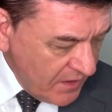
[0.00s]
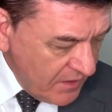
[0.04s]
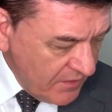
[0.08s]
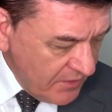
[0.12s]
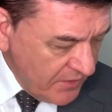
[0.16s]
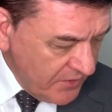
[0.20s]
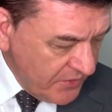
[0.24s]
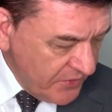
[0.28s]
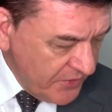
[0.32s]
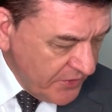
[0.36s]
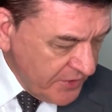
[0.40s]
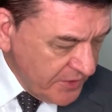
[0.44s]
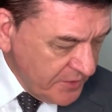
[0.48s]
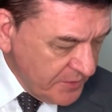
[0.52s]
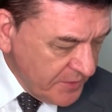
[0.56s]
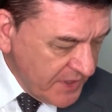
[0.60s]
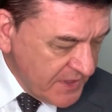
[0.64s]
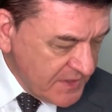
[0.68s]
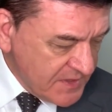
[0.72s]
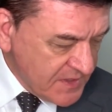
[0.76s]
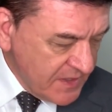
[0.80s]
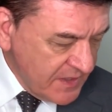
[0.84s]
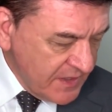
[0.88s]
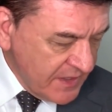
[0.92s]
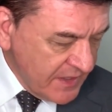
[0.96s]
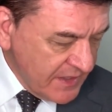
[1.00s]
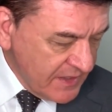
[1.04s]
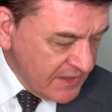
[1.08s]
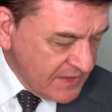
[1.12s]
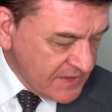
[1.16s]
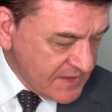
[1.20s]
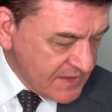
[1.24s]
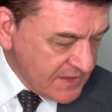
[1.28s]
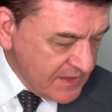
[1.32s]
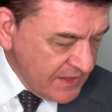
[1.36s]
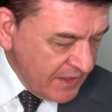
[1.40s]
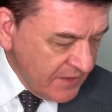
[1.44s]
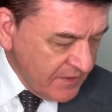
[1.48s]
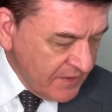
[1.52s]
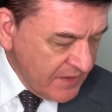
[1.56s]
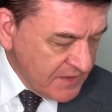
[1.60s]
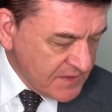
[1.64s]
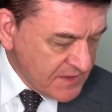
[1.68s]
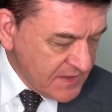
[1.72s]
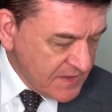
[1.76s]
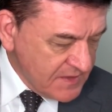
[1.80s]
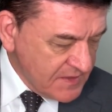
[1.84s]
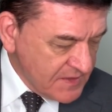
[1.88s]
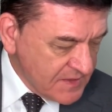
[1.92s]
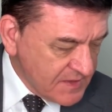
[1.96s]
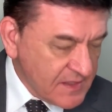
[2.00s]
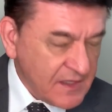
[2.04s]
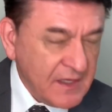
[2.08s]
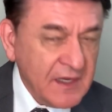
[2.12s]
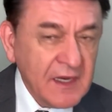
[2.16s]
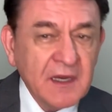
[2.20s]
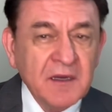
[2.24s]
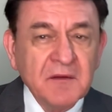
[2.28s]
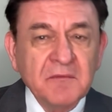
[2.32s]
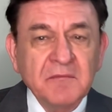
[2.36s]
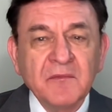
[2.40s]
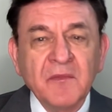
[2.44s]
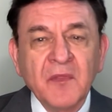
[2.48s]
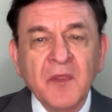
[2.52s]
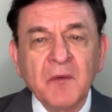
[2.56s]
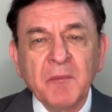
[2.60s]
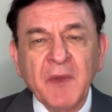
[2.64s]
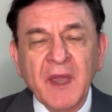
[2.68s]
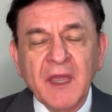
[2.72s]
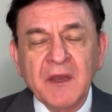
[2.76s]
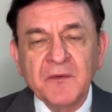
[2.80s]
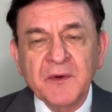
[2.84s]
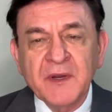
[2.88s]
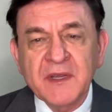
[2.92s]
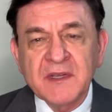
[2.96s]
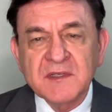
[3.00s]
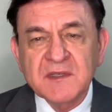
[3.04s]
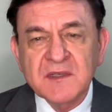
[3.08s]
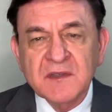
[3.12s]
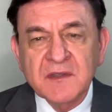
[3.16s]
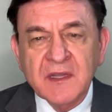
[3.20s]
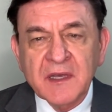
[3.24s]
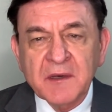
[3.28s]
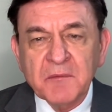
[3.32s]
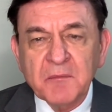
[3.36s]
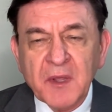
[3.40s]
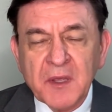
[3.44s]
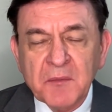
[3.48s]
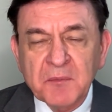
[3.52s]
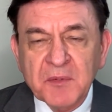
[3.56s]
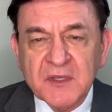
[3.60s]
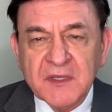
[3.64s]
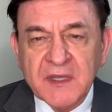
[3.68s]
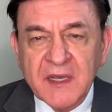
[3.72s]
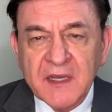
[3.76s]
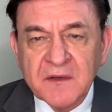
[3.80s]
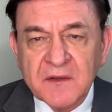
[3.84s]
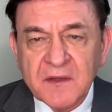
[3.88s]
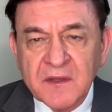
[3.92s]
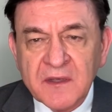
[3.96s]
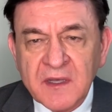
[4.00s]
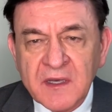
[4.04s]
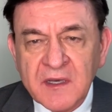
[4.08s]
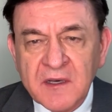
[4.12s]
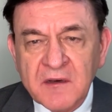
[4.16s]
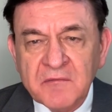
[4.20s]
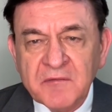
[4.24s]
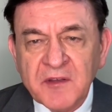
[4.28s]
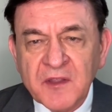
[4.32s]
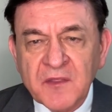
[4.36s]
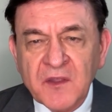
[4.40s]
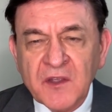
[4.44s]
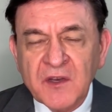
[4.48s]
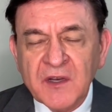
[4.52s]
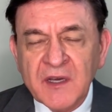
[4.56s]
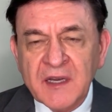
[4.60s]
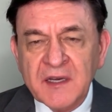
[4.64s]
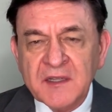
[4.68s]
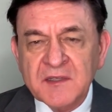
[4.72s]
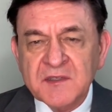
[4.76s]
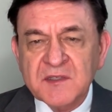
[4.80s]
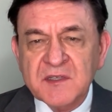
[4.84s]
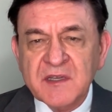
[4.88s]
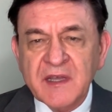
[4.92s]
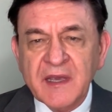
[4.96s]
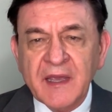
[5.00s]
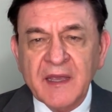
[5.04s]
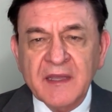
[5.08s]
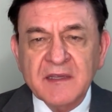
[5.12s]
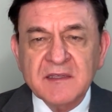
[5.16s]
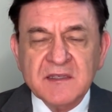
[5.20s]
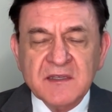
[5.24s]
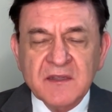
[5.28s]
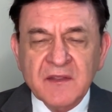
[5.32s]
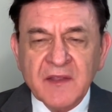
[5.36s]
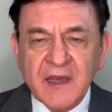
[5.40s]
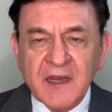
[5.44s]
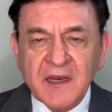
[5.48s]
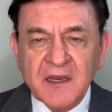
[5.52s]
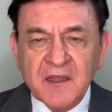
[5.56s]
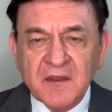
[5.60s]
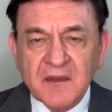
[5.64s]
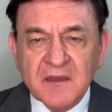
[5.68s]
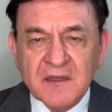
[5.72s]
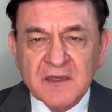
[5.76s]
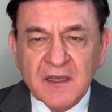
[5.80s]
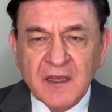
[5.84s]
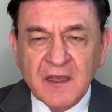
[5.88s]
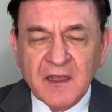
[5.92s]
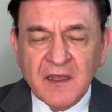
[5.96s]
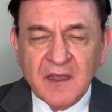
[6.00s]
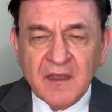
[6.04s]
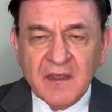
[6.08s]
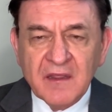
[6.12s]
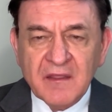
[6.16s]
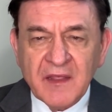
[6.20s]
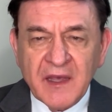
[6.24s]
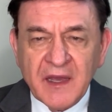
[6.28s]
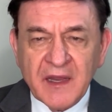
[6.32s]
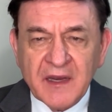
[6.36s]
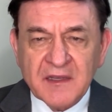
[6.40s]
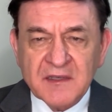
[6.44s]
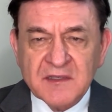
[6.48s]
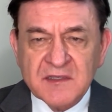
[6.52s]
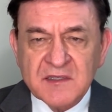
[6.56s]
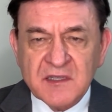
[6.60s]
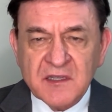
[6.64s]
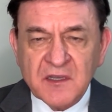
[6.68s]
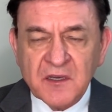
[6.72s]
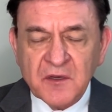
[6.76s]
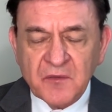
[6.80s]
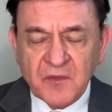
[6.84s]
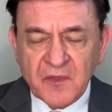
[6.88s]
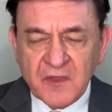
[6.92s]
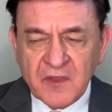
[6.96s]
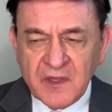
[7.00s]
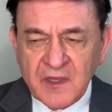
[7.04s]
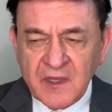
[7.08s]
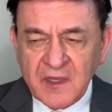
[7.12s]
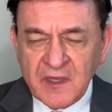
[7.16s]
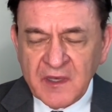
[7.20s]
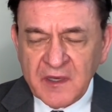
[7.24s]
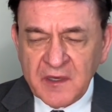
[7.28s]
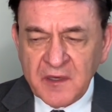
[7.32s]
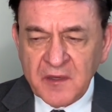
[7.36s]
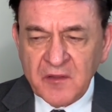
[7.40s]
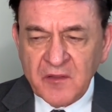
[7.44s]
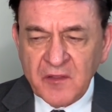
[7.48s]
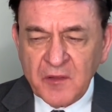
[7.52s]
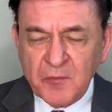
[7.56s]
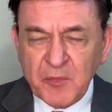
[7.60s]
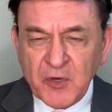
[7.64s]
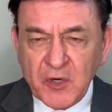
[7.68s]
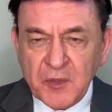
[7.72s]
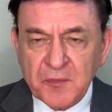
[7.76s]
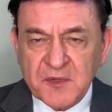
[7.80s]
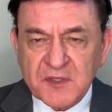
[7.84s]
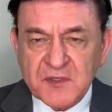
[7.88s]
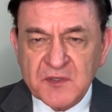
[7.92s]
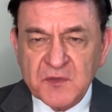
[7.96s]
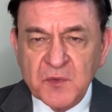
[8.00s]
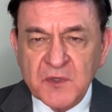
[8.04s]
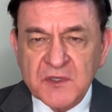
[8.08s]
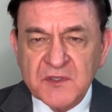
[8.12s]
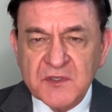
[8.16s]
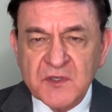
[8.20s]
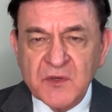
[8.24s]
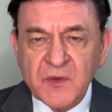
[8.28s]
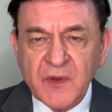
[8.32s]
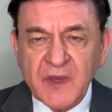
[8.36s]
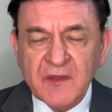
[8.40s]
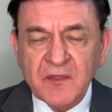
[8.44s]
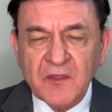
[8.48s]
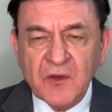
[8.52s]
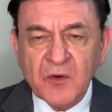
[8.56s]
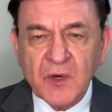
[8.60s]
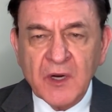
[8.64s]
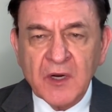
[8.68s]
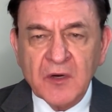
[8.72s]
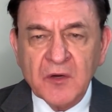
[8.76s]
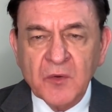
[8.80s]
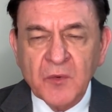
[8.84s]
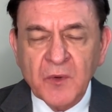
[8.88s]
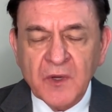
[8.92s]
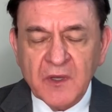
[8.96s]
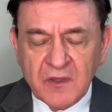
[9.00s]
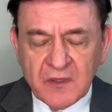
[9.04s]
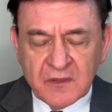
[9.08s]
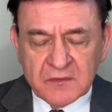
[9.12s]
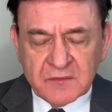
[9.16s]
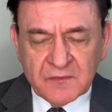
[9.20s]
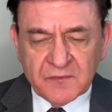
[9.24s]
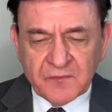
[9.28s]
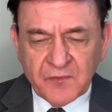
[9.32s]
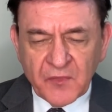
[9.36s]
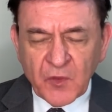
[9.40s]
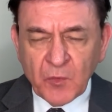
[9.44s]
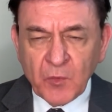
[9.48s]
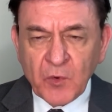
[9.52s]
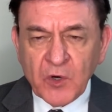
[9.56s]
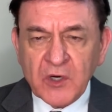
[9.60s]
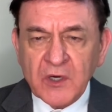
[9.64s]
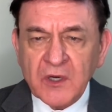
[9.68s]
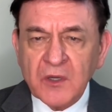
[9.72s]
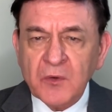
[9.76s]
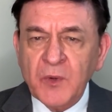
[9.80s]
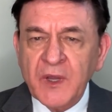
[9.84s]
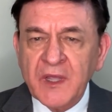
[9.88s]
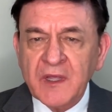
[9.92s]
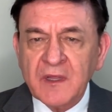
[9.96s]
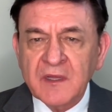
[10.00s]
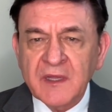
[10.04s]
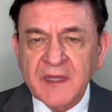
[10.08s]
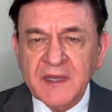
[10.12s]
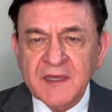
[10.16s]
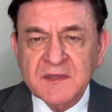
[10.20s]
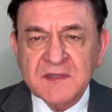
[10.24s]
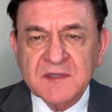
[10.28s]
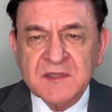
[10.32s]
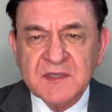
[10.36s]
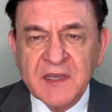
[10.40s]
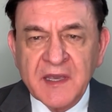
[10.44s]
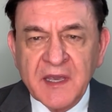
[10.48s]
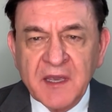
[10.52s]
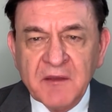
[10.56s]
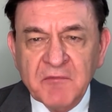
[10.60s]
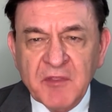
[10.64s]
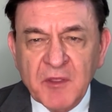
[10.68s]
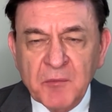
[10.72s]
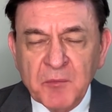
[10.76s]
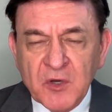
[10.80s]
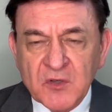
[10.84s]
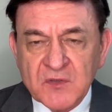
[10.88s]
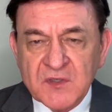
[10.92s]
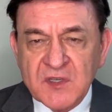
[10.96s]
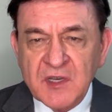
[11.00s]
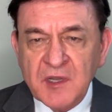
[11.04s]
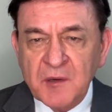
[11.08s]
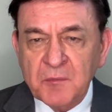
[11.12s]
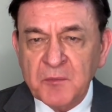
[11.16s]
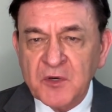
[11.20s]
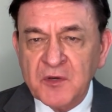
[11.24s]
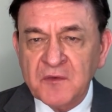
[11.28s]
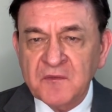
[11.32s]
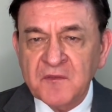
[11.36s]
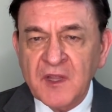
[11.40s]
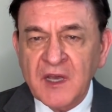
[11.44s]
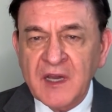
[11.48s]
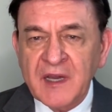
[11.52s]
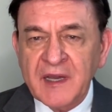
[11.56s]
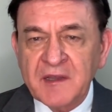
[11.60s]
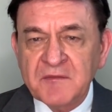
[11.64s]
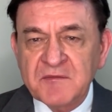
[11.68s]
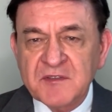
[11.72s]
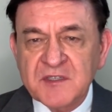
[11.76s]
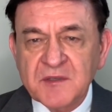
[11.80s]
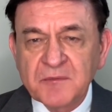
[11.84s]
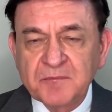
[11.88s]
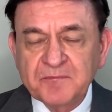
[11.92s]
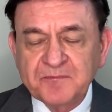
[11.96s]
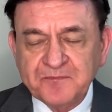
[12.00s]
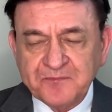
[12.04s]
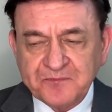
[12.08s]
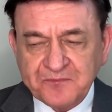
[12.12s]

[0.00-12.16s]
The third reason is, and this is the main reason that people tend to give in the United States, and that is that the purpose was to end the war quickly and save the most number of lives.